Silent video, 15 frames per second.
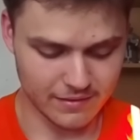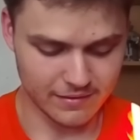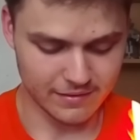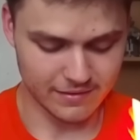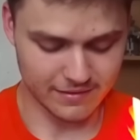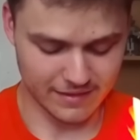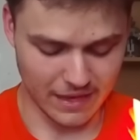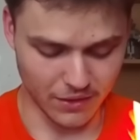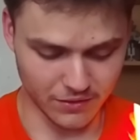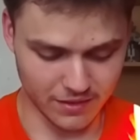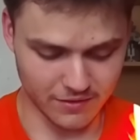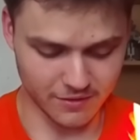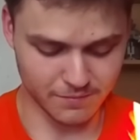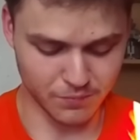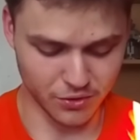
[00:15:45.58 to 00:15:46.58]
Skeleton
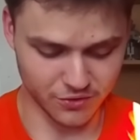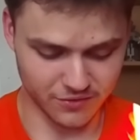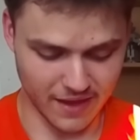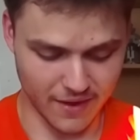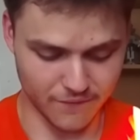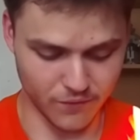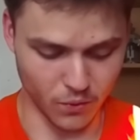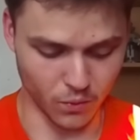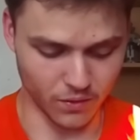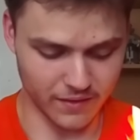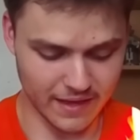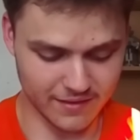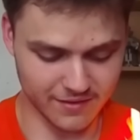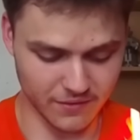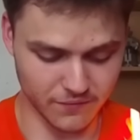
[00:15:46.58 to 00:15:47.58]
just pushed that forward,
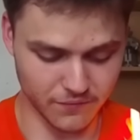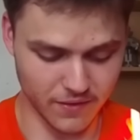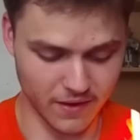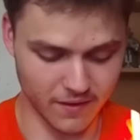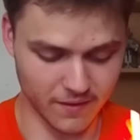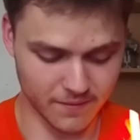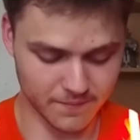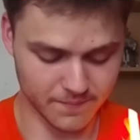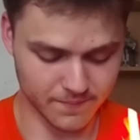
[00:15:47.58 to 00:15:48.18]
that's unfair.